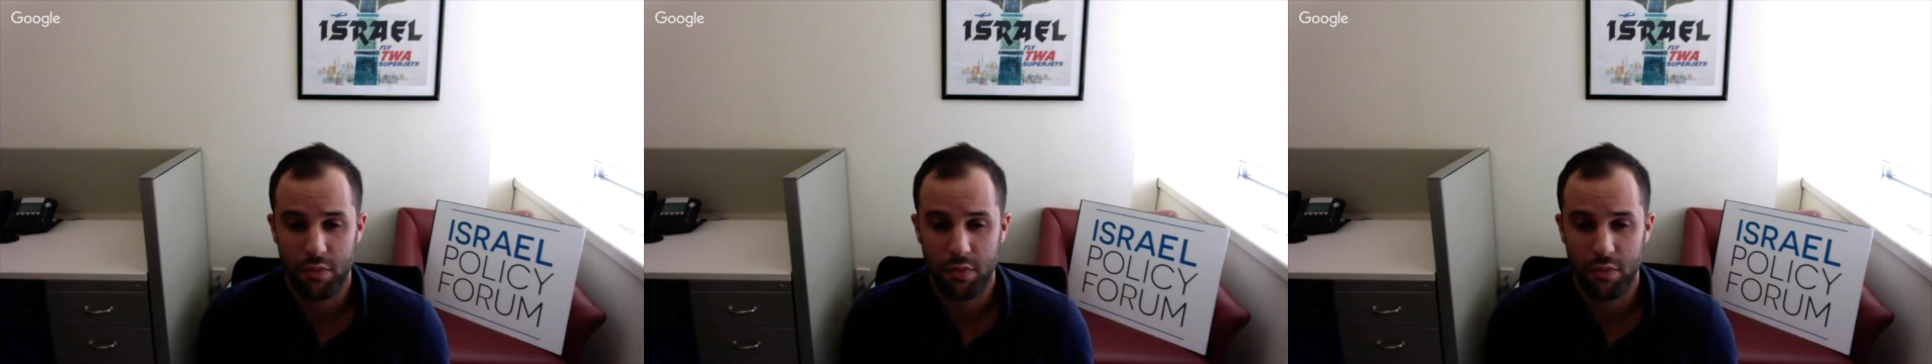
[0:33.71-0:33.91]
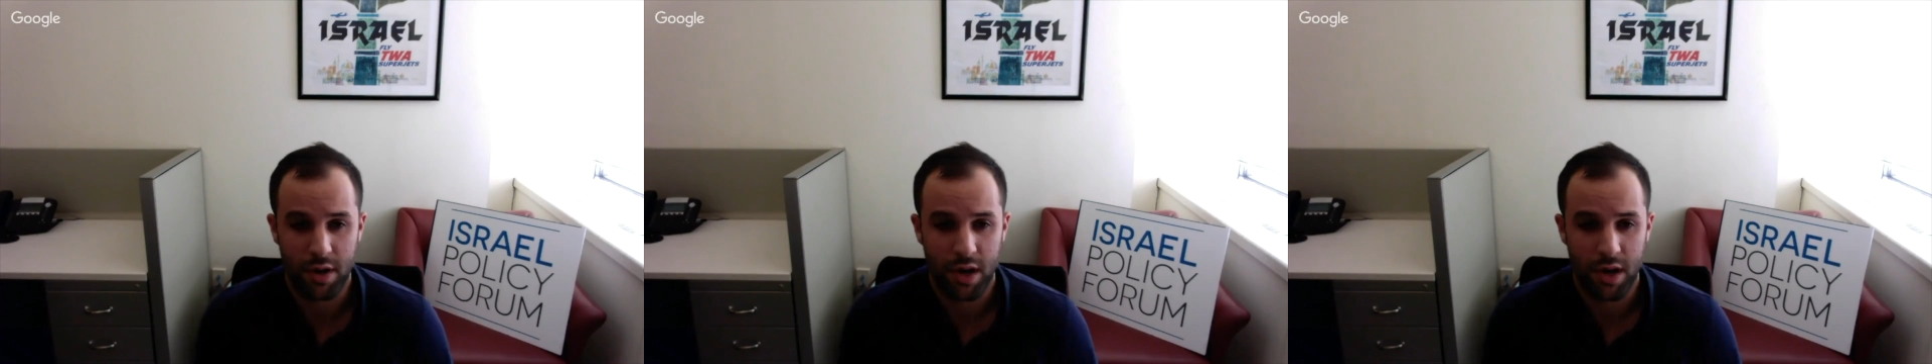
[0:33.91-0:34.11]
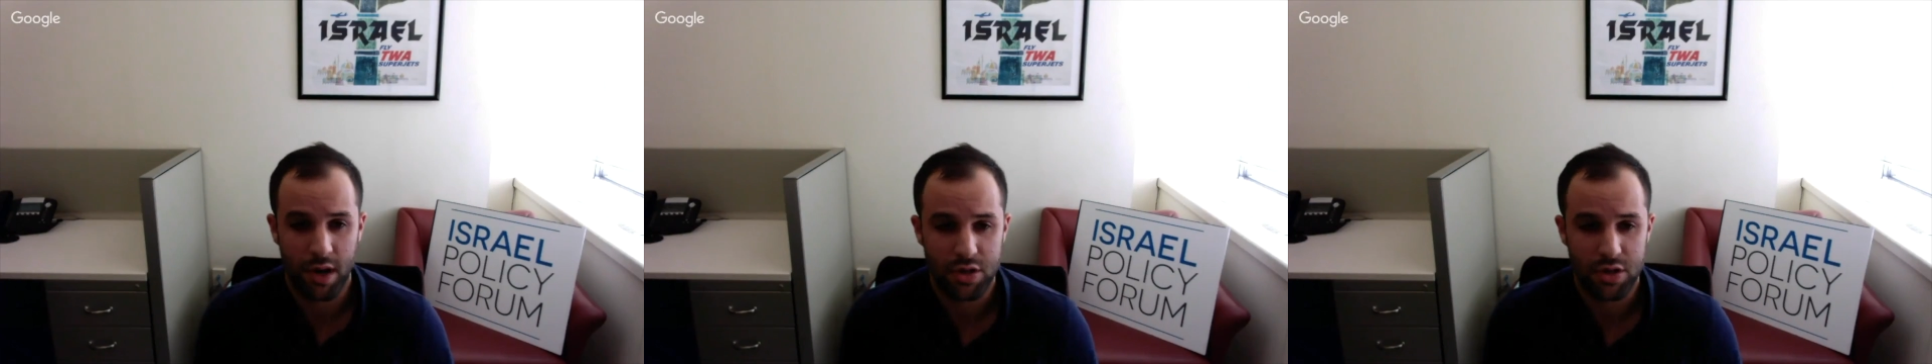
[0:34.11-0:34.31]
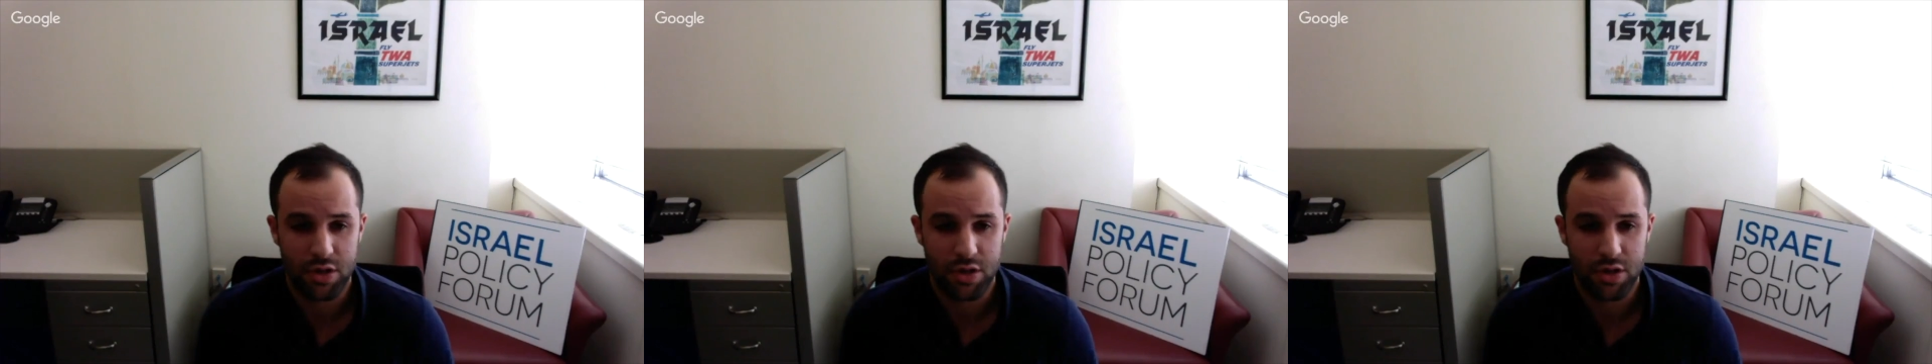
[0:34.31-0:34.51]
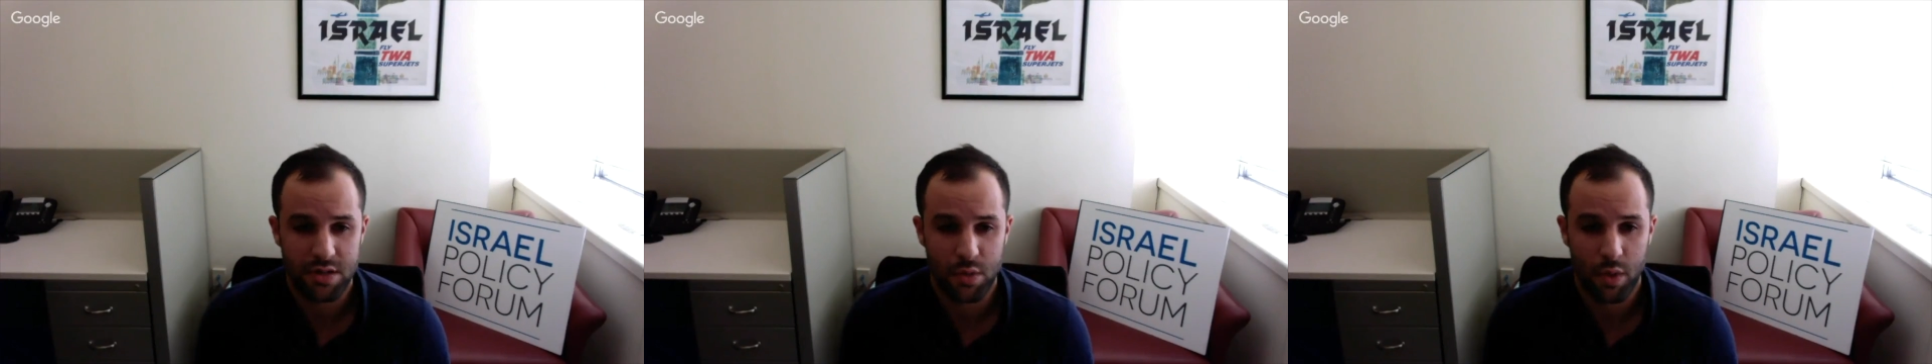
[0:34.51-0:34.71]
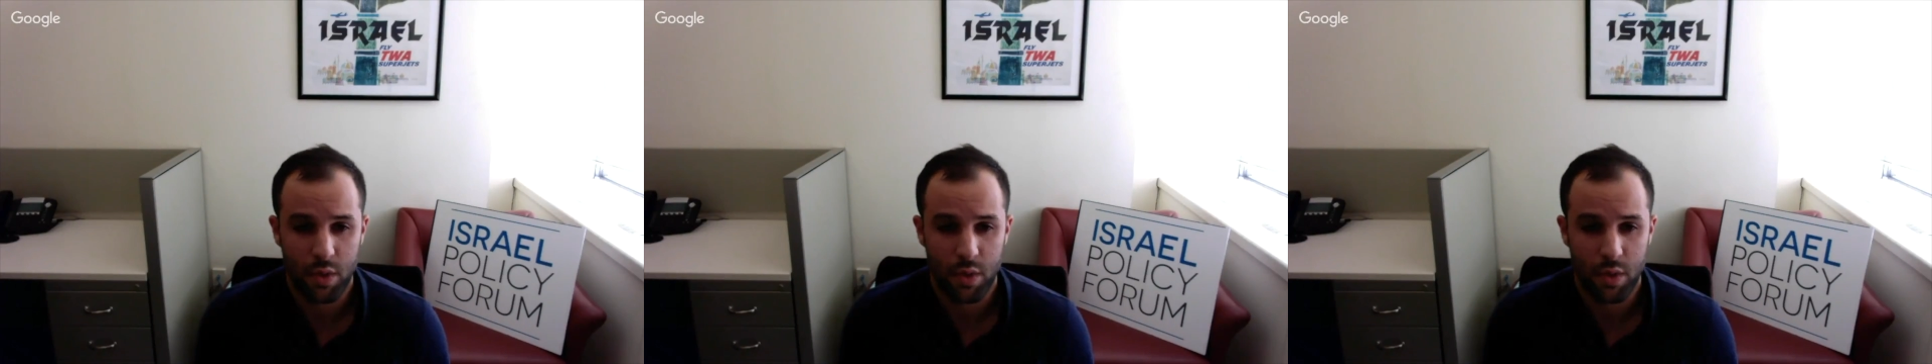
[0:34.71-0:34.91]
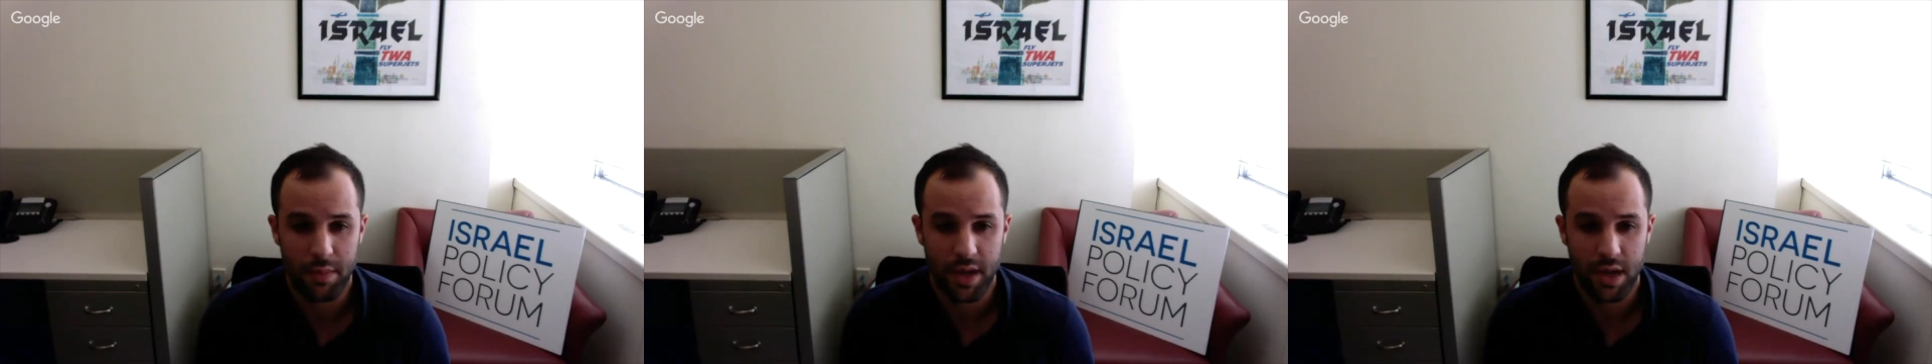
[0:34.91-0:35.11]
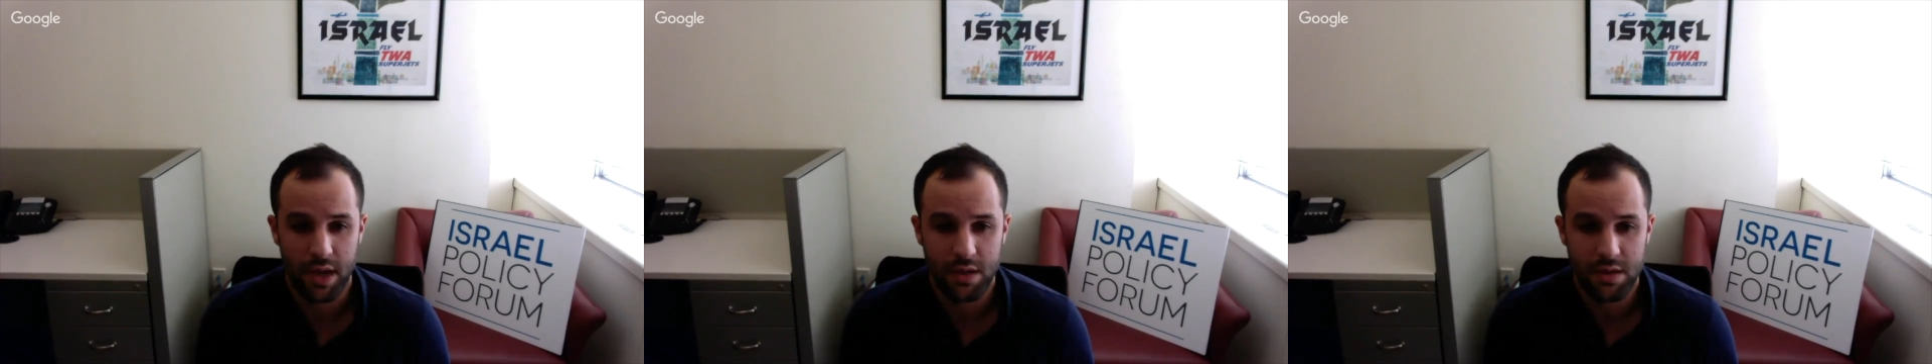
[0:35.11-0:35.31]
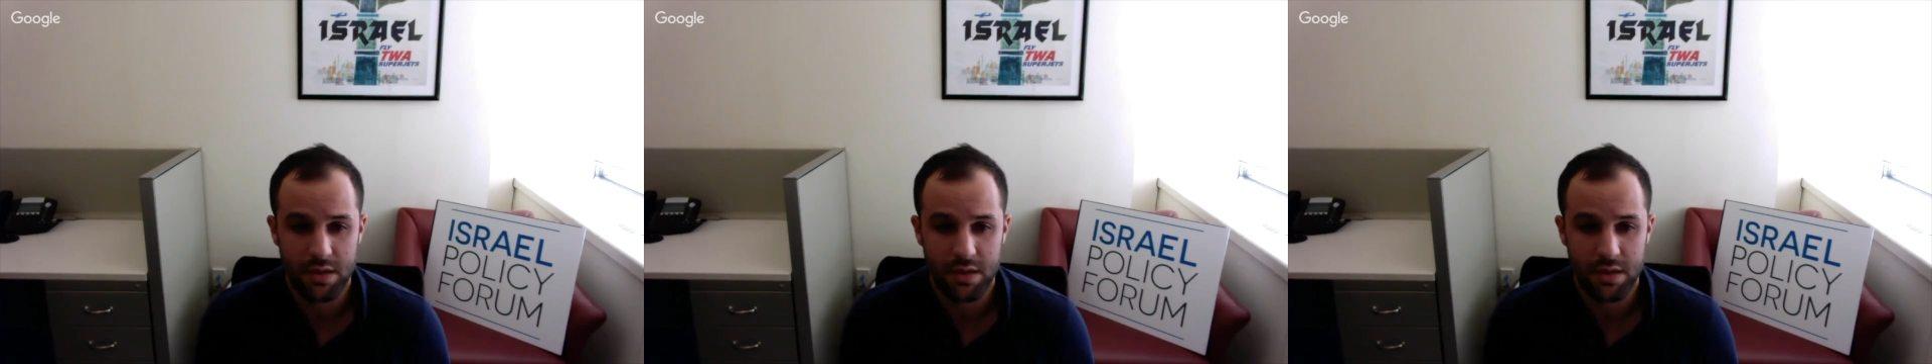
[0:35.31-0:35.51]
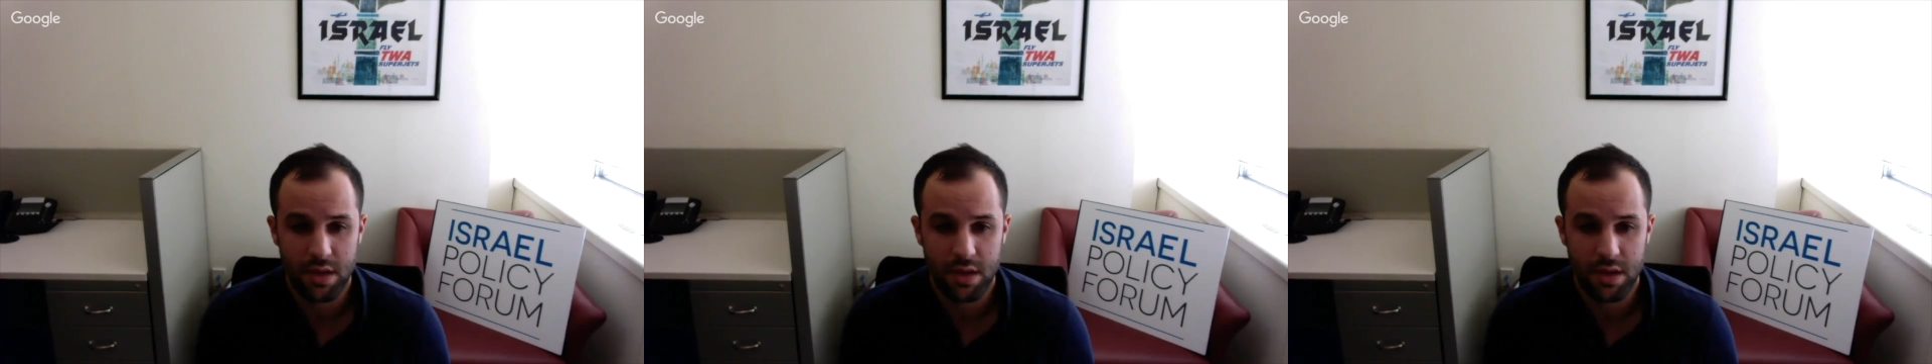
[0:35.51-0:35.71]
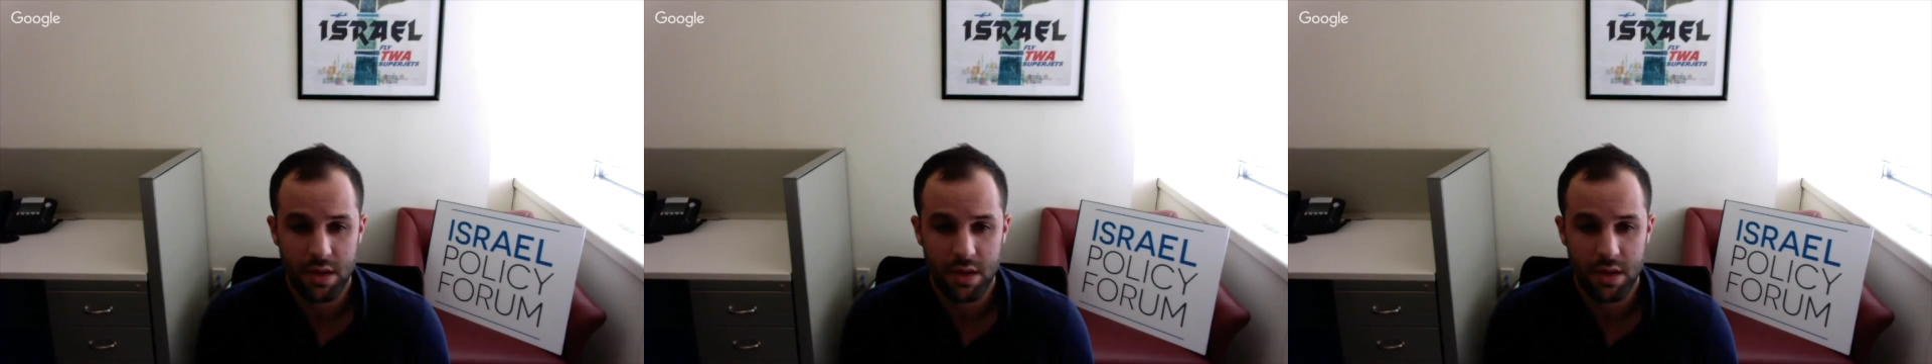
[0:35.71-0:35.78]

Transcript: repercussions, what it means.